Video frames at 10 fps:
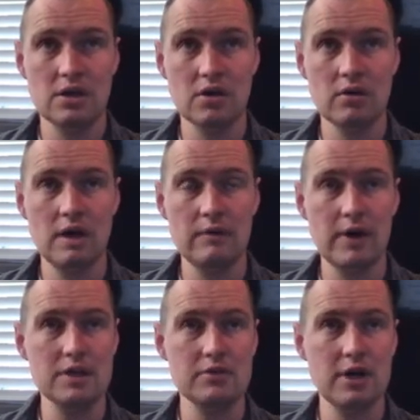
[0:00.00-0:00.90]
So
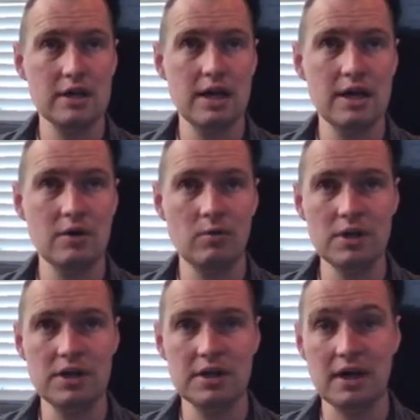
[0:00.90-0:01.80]
if I subtract 9 on
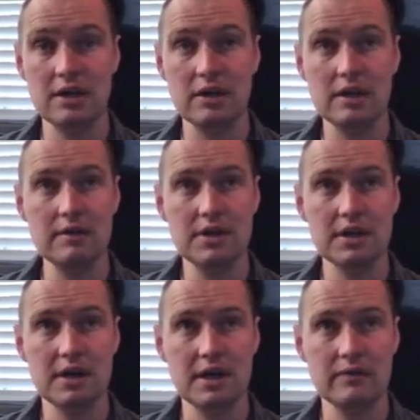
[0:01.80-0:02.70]
one side, on the left
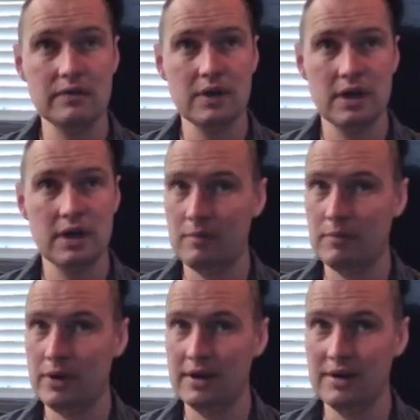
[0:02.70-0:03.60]
side, I
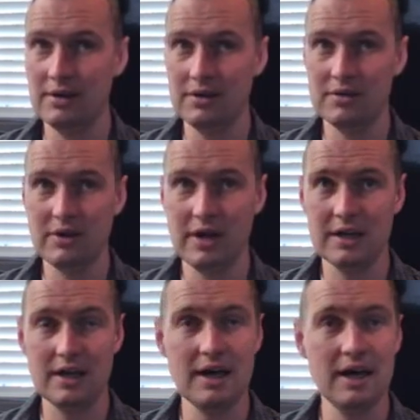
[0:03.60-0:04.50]
better
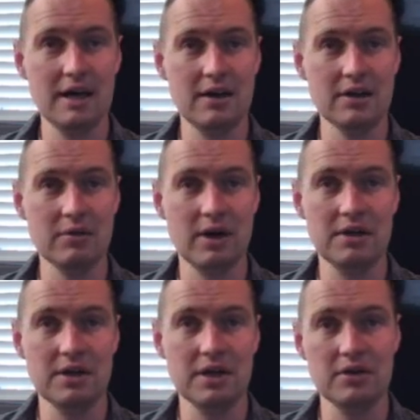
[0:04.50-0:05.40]
subtract 9 on the
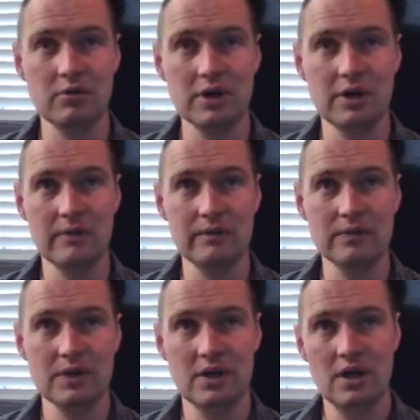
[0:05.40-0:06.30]
right side as well.
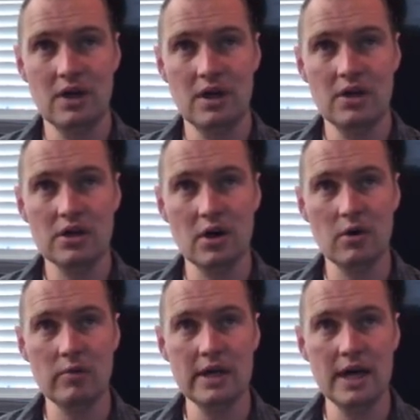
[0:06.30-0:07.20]

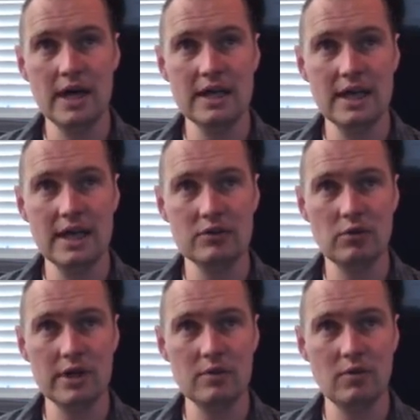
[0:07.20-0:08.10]
So we got negative
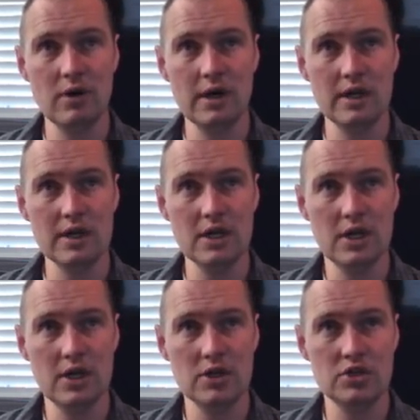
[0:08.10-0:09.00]
21j,
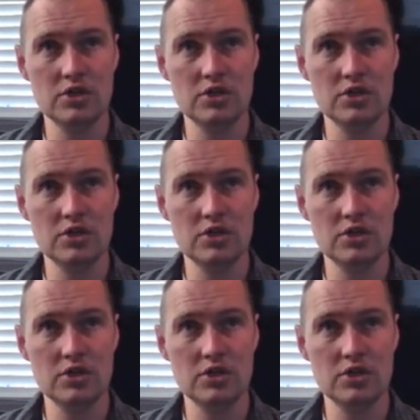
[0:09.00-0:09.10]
